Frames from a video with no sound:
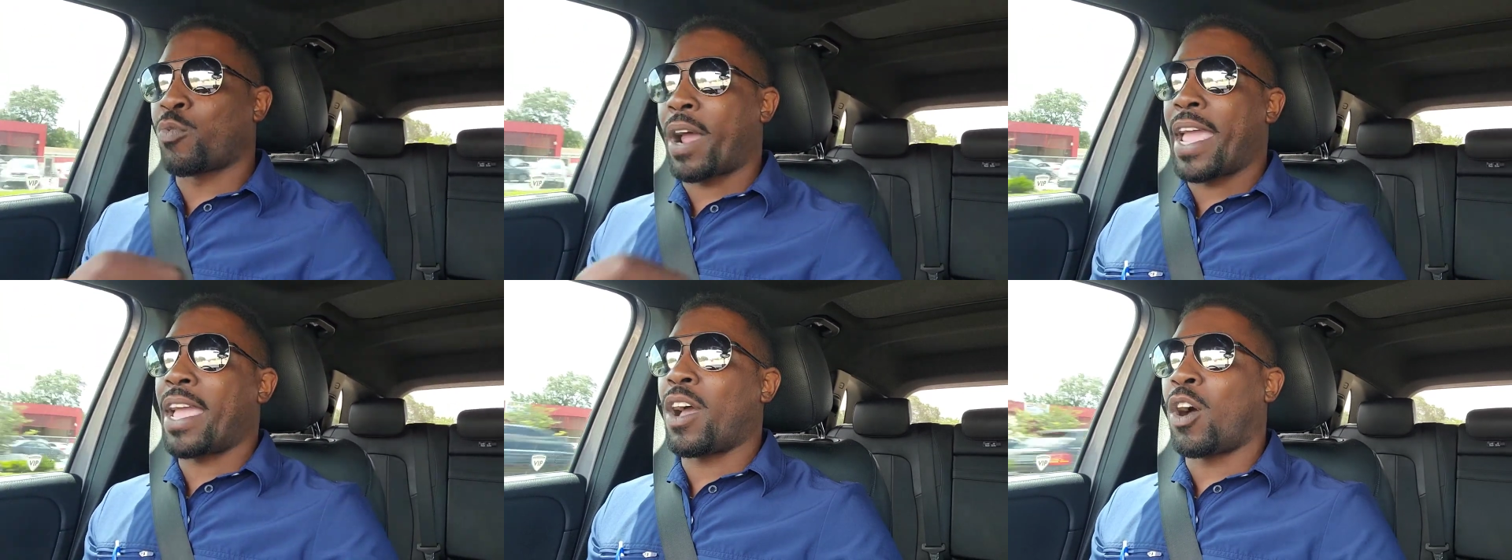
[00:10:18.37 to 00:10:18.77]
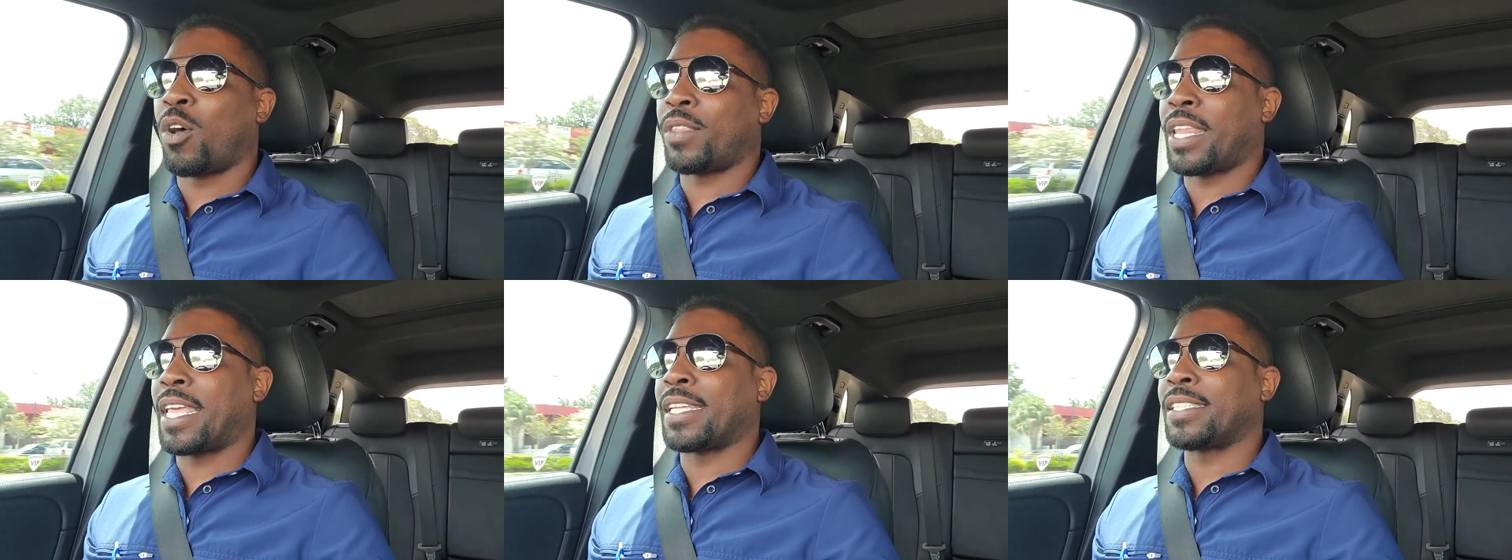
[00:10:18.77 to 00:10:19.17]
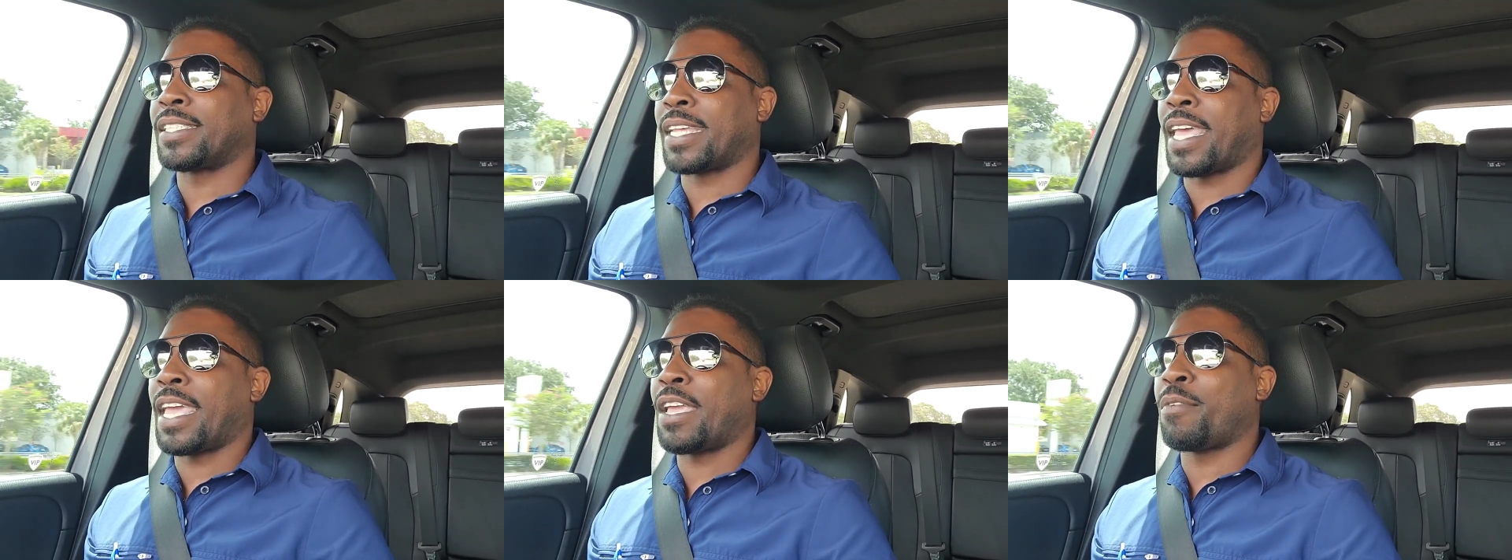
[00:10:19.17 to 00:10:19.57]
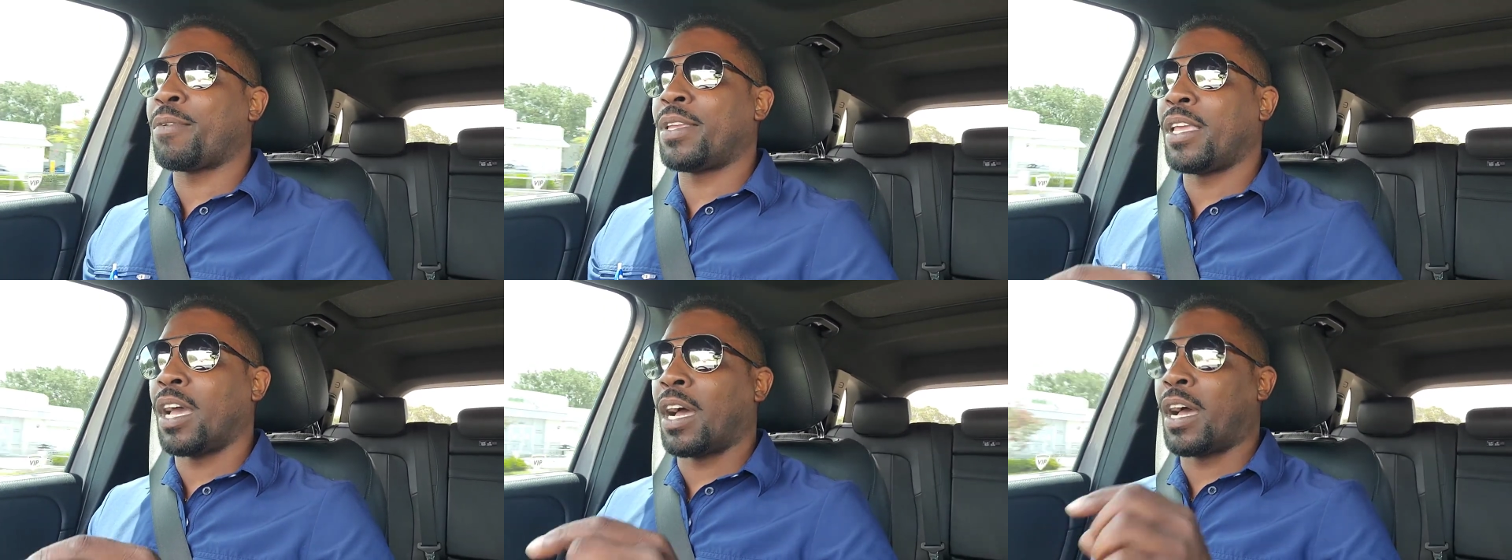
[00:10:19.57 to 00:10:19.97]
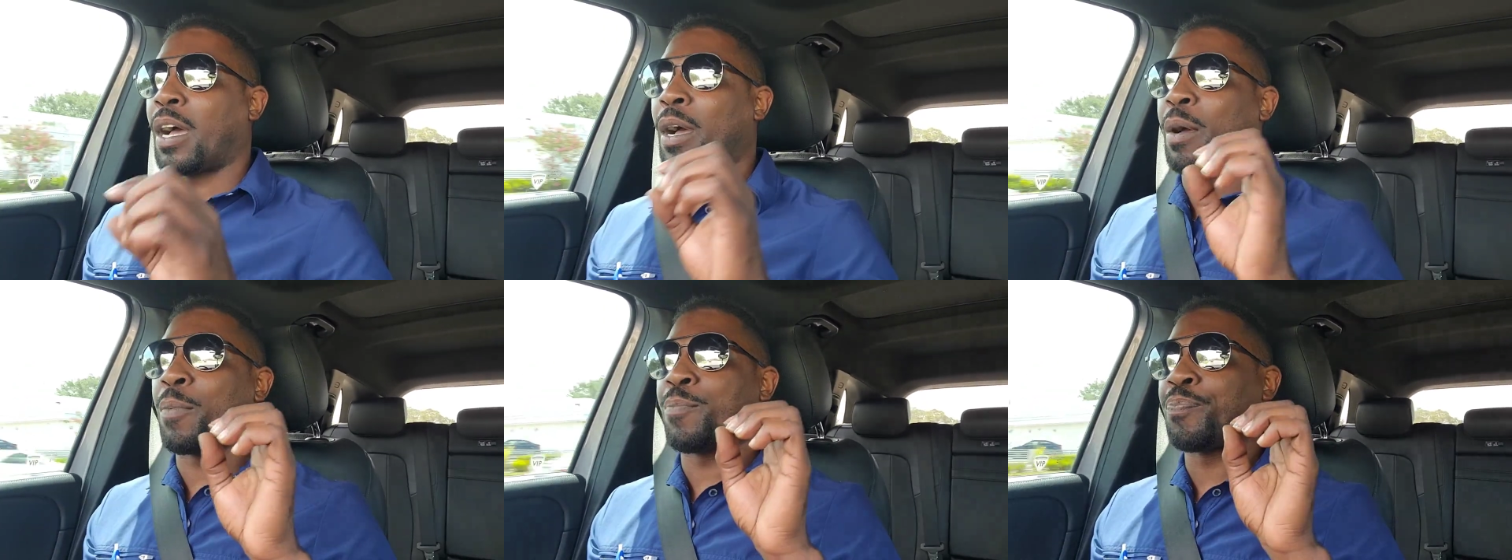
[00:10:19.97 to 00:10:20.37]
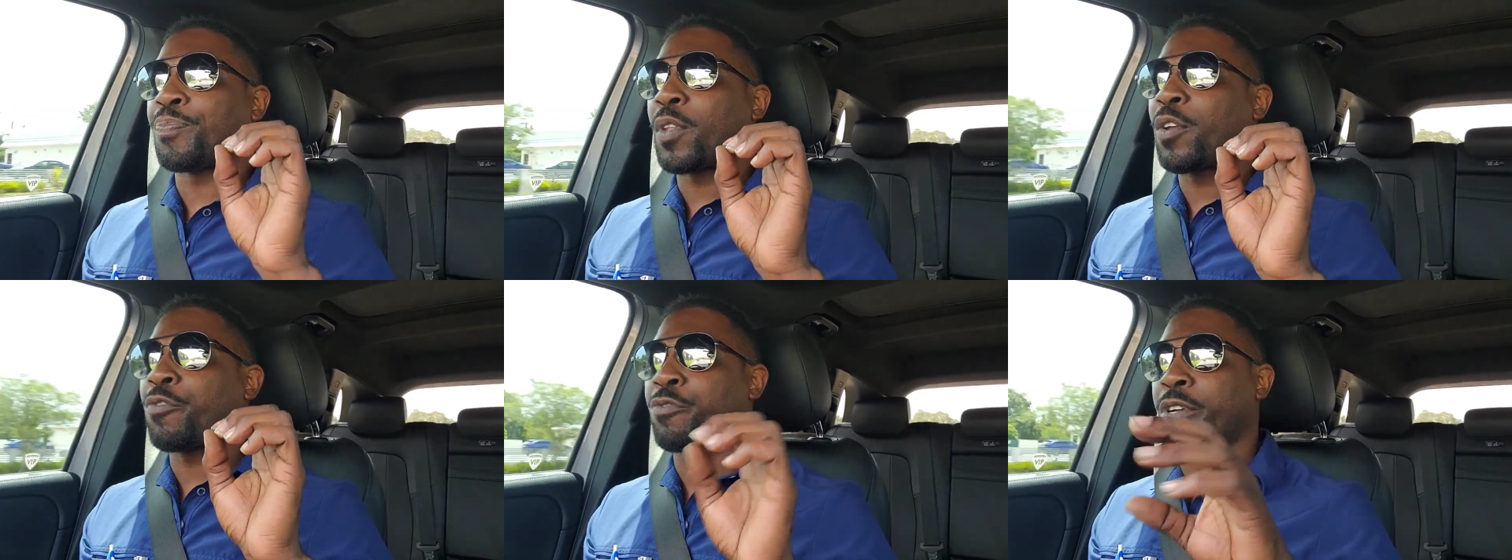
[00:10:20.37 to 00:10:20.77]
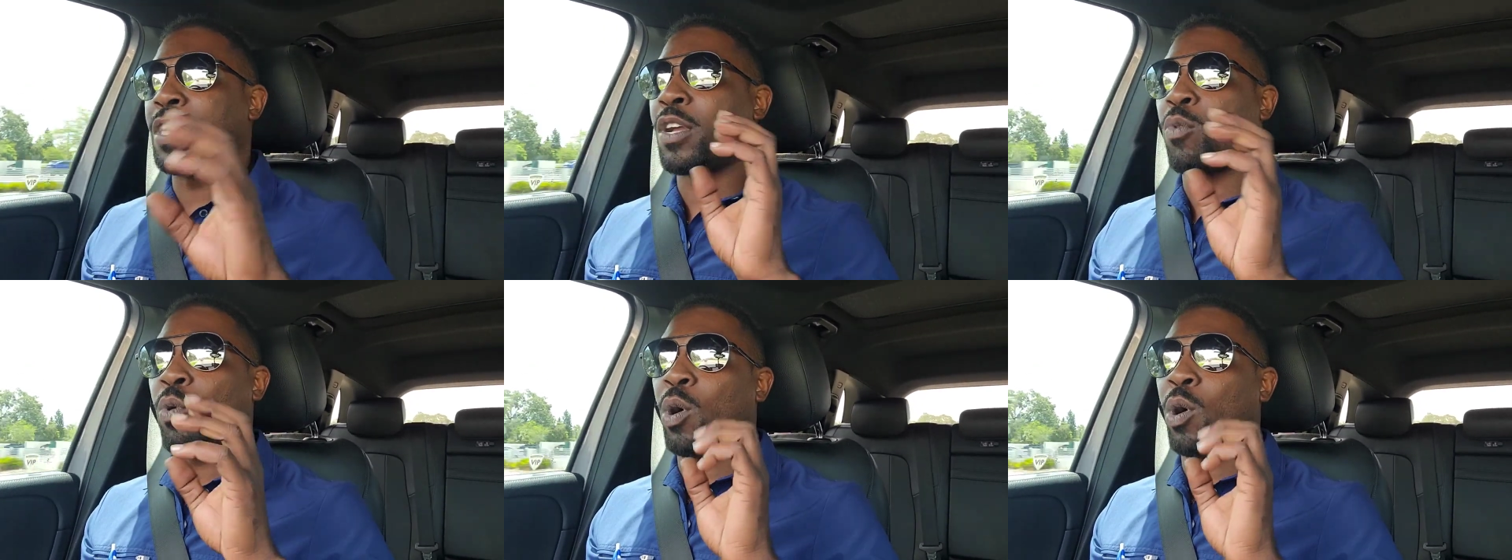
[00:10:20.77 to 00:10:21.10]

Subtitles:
right on that same free